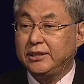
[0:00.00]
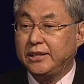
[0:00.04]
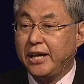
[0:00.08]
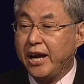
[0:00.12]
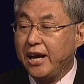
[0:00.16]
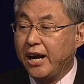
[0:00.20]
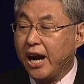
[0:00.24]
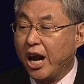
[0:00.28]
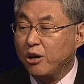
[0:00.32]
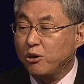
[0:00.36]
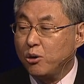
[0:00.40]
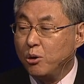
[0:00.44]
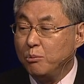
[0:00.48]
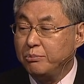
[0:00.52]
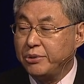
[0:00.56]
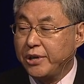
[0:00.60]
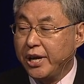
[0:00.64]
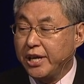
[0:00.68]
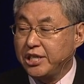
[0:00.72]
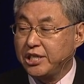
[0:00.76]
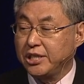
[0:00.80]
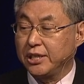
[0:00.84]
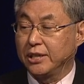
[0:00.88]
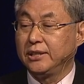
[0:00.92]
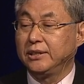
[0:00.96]
data
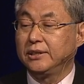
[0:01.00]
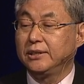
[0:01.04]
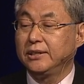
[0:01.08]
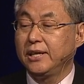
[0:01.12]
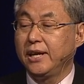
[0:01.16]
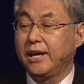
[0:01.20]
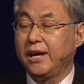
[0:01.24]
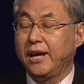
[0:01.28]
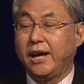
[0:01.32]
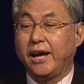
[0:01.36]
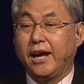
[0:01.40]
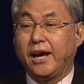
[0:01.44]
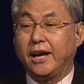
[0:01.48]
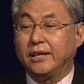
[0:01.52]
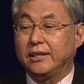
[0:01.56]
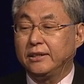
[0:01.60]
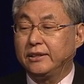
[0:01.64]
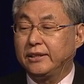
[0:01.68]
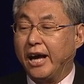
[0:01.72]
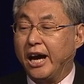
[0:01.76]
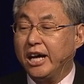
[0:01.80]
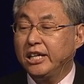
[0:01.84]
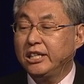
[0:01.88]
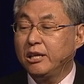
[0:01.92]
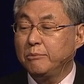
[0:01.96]
compression and
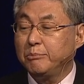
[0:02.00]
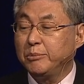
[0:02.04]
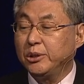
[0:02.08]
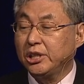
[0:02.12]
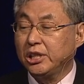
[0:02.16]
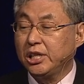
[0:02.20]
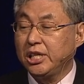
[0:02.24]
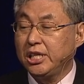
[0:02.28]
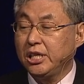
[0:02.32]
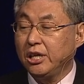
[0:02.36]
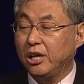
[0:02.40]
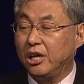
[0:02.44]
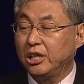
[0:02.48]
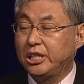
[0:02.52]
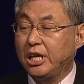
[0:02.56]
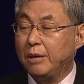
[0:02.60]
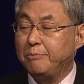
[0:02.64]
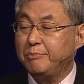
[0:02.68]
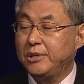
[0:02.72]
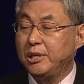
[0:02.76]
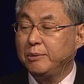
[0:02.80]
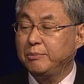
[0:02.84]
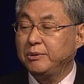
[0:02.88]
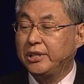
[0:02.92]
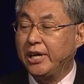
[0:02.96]
dynamically
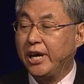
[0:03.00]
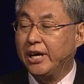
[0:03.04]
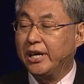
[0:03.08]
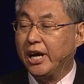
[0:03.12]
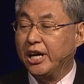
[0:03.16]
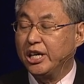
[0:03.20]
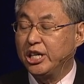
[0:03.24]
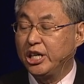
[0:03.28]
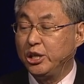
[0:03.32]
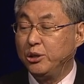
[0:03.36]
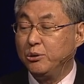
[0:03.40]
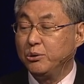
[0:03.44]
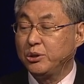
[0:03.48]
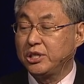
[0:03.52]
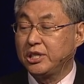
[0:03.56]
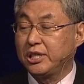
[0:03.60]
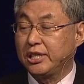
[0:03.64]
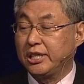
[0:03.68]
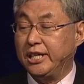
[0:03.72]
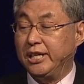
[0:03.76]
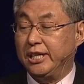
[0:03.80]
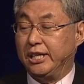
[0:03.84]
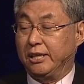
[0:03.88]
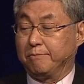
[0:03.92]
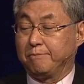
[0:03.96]
adaptive data reuse
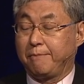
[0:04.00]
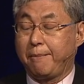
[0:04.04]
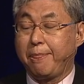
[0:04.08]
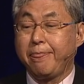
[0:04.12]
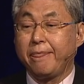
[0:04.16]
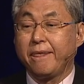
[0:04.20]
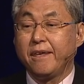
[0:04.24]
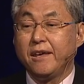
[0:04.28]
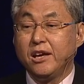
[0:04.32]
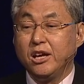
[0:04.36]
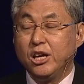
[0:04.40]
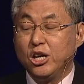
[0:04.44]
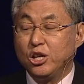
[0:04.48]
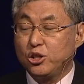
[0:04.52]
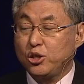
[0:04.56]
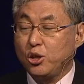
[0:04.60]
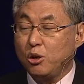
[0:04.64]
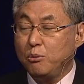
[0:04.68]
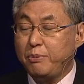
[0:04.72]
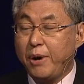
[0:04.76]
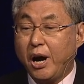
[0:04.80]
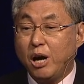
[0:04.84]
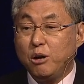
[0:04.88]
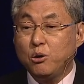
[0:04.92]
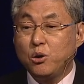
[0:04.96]
scheme.
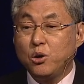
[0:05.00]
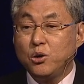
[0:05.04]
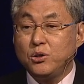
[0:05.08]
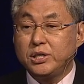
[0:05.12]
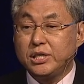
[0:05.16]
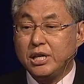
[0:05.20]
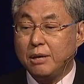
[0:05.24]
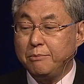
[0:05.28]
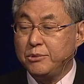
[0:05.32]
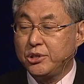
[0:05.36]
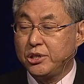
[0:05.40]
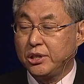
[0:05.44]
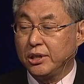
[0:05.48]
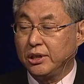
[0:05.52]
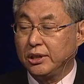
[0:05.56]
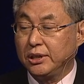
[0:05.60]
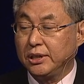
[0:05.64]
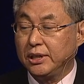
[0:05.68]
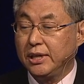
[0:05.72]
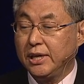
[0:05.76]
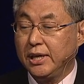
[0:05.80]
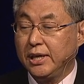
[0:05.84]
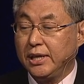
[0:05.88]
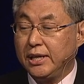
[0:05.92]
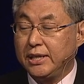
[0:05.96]
So power
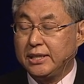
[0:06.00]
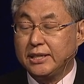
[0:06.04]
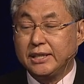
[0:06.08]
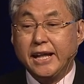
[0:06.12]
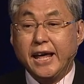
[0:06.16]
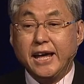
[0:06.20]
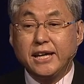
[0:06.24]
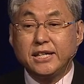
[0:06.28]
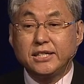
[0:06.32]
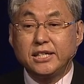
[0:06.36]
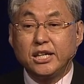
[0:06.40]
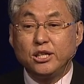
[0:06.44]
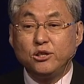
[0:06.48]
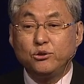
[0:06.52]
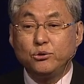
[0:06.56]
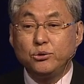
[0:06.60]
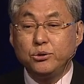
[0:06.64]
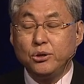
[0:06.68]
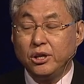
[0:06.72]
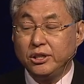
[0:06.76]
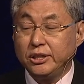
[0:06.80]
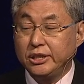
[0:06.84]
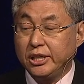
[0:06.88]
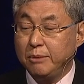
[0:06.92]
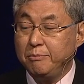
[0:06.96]
consumption is less than
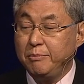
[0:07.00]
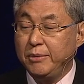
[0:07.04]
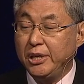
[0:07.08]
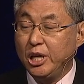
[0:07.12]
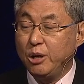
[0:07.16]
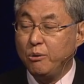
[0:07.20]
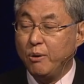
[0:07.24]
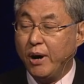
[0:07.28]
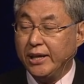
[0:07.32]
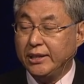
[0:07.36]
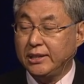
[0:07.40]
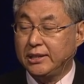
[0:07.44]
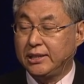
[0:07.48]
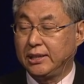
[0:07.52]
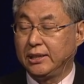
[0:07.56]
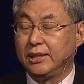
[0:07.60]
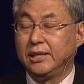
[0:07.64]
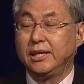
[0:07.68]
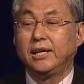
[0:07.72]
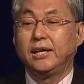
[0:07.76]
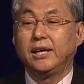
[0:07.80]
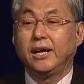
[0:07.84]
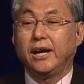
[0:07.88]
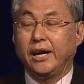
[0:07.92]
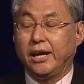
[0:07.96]
200 milliwatt,
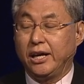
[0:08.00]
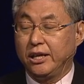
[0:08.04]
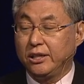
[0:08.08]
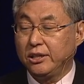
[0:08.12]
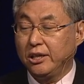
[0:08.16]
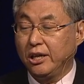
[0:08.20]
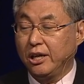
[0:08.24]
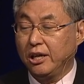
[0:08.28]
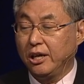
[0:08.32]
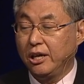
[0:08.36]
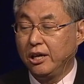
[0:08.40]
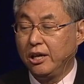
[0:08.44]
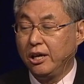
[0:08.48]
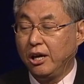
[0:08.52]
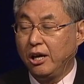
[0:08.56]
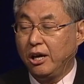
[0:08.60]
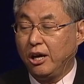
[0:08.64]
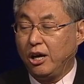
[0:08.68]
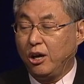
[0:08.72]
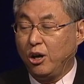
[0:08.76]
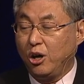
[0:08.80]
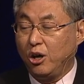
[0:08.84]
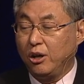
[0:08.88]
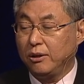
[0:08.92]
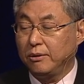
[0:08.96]
and
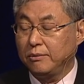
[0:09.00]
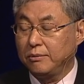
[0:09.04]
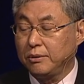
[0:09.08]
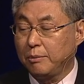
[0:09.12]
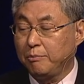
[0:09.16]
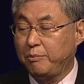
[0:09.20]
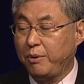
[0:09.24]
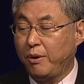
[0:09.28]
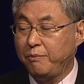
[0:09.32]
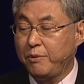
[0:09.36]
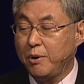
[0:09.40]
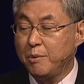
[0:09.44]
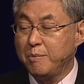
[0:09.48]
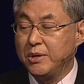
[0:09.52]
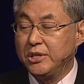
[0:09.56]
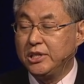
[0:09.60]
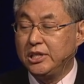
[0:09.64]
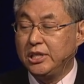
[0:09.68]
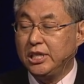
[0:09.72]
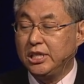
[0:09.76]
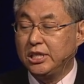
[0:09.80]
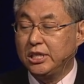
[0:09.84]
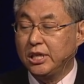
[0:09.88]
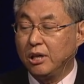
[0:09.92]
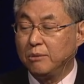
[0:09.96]
the
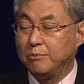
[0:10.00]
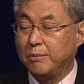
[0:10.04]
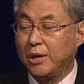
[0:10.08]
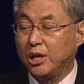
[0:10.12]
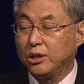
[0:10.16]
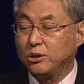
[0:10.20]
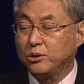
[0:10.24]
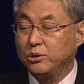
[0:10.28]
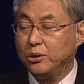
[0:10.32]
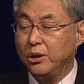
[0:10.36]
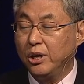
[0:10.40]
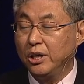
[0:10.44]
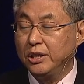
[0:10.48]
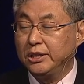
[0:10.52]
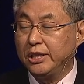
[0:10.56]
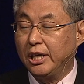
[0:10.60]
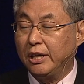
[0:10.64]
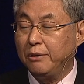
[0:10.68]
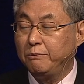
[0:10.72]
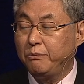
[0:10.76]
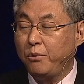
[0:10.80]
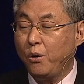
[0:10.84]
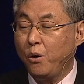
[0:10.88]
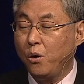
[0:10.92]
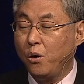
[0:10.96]
performance is
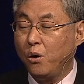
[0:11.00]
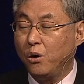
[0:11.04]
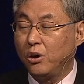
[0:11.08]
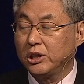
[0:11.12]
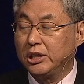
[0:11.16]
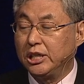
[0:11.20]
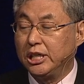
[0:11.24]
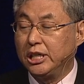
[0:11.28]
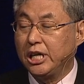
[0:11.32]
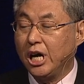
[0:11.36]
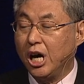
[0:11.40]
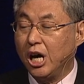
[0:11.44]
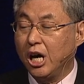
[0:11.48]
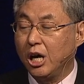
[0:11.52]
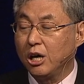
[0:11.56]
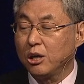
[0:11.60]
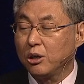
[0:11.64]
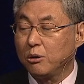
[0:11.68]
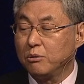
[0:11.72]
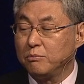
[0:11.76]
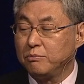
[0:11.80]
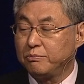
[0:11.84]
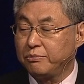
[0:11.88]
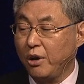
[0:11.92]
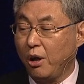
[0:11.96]
204
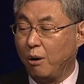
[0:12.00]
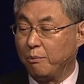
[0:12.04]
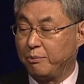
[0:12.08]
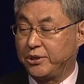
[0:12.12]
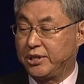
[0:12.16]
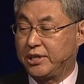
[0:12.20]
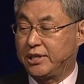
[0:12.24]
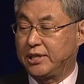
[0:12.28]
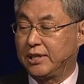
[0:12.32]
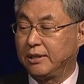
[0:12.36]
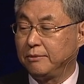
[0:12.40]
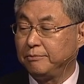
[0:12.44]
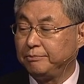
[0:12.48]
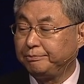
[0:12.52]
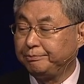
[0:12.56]
gigaflops.